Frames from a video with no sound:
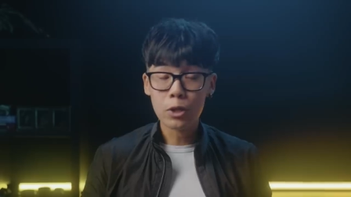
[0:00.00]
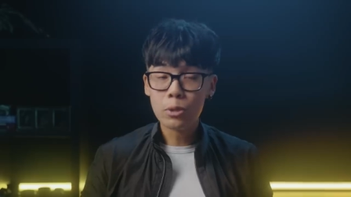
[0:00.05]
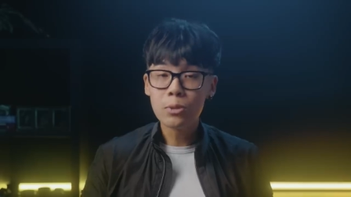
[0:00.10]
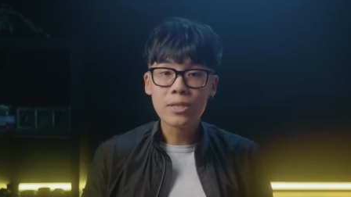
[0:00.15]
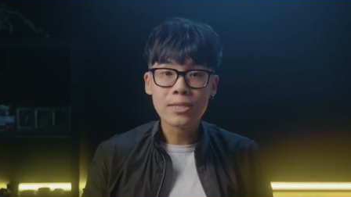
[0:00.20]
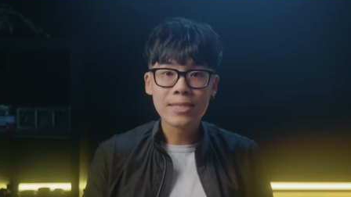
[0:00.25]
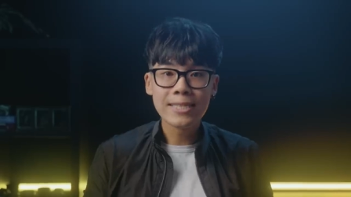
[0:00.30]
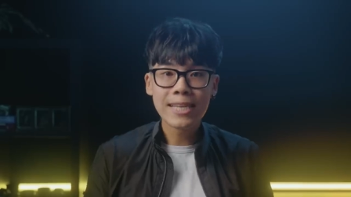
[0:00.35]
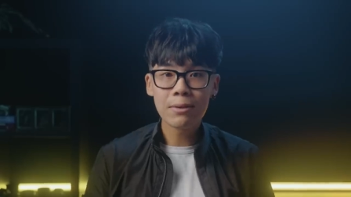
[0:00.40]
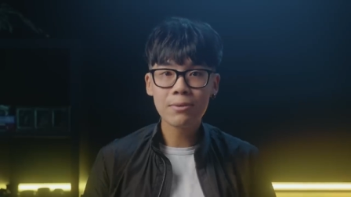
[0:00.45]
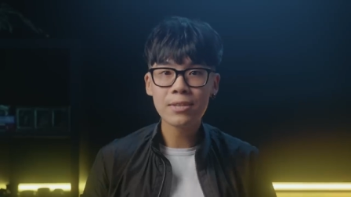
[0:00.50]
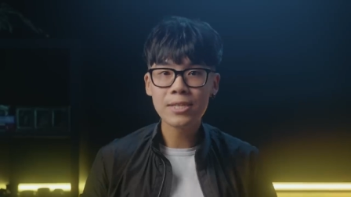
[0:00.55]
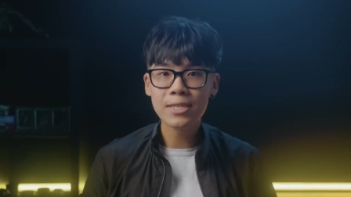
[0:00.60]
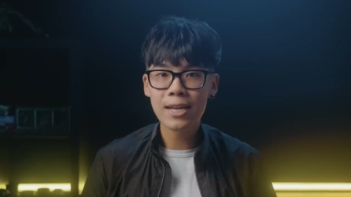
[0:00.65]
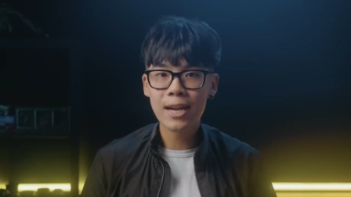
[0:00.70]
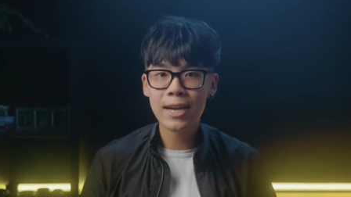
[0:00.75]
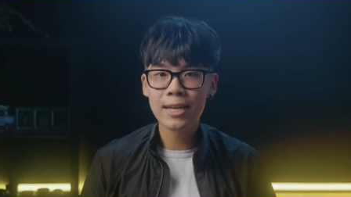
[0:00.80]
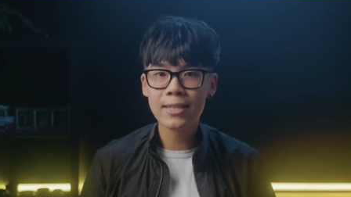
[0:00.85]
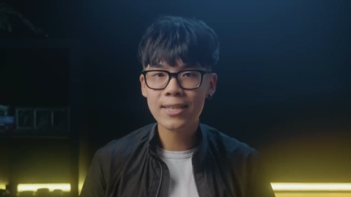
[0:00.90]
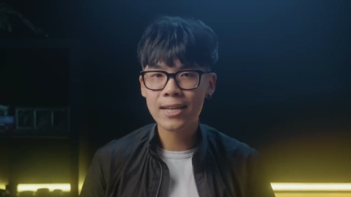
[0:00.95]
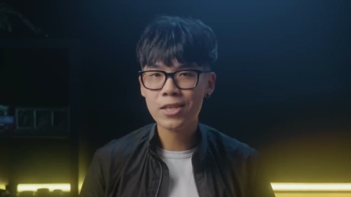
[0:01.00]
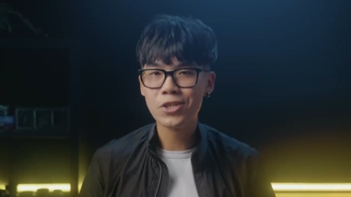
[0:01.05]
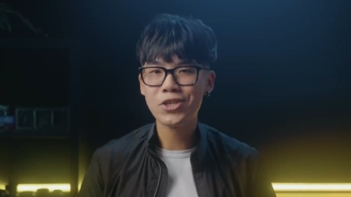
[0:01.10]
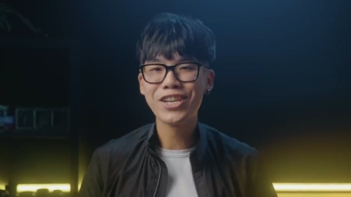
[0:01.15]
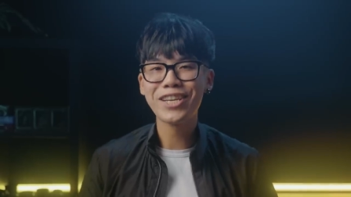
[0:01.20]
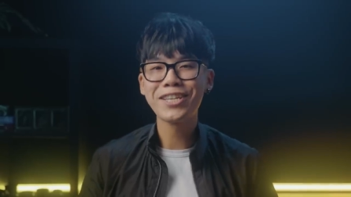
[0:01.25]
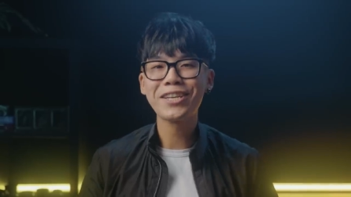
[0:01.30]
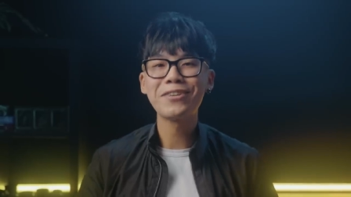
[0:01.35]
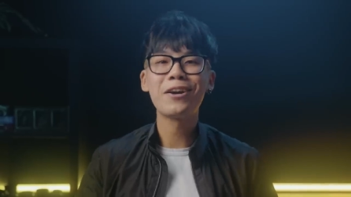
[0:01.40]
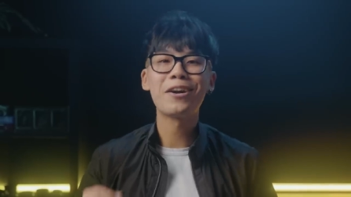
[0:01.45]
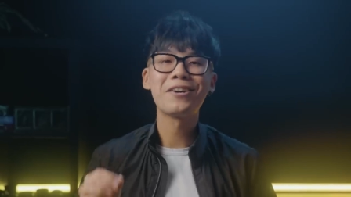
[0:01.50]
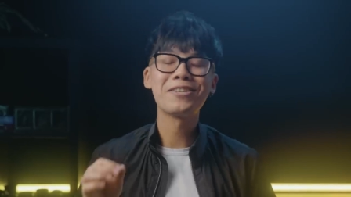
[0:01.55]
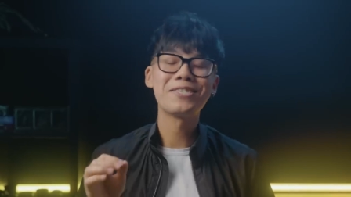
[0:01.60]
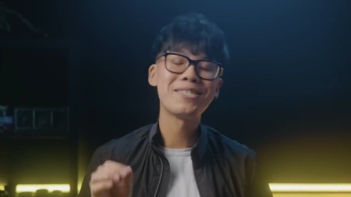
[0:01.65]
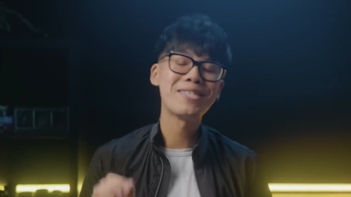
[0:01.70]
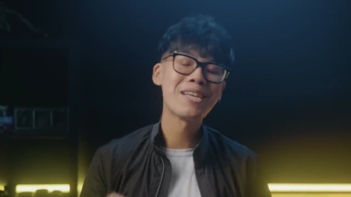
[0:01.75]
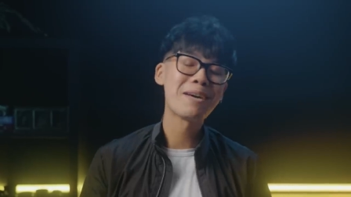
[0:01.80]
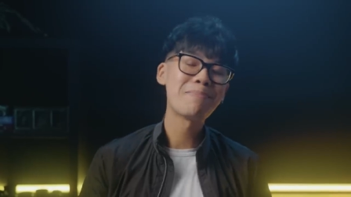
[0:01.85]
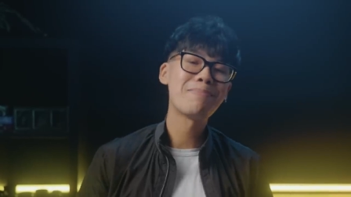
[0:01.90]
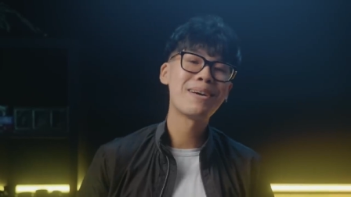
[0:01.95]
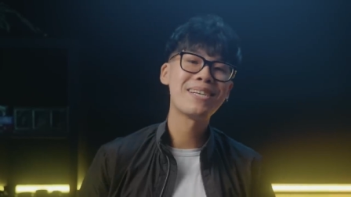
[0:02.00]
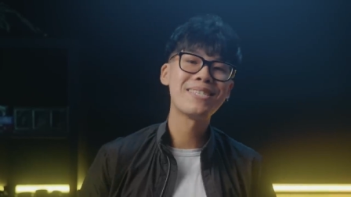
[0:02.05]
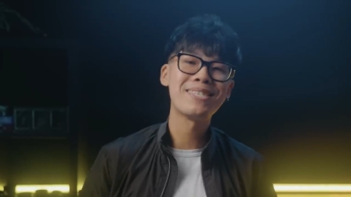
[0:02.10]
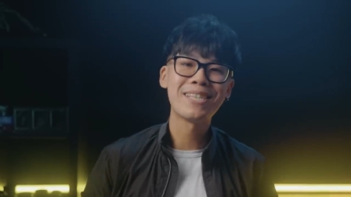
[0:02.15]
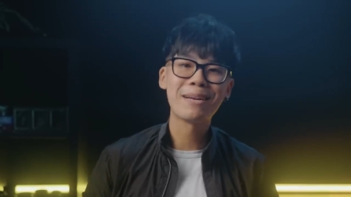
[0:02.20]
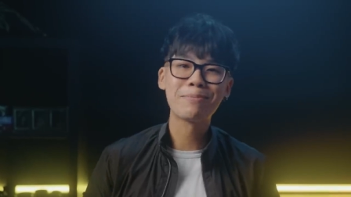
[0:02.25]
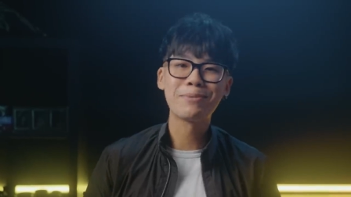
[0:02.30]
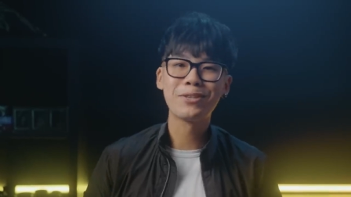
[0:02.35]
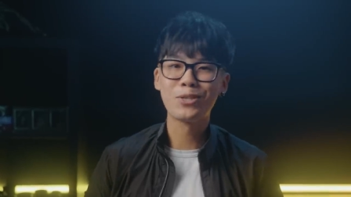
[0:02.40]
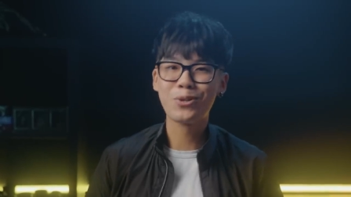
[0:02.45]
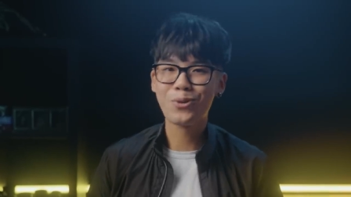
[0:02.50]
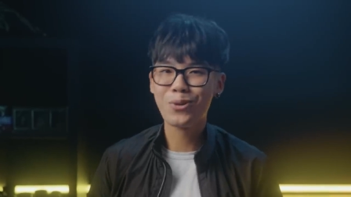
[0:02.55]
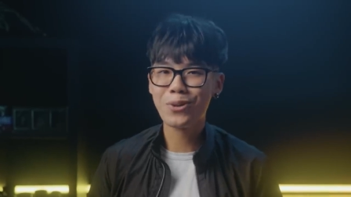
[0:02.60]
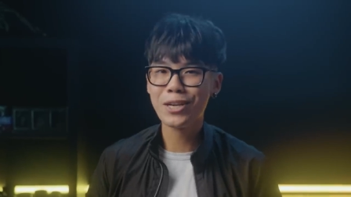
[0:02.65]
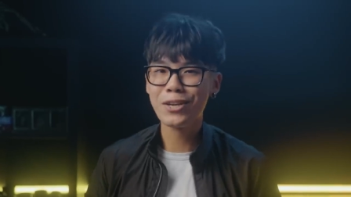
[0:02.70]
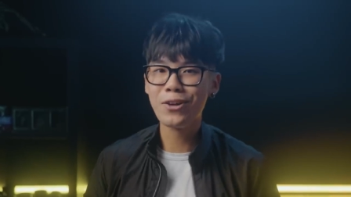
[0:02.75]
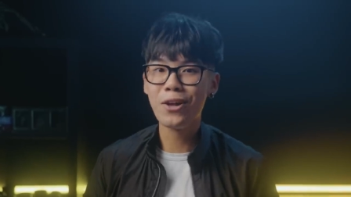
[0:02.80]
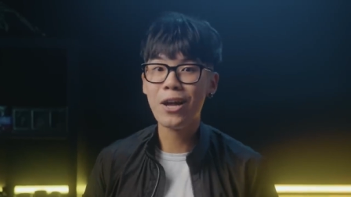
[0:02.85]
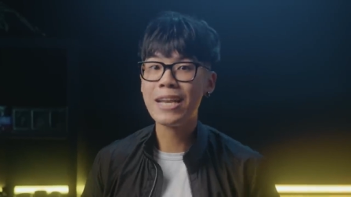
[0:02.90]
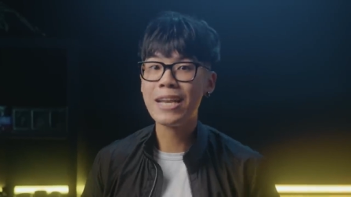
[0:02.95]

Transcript: new to sound design, then check out our step-by-step tutorial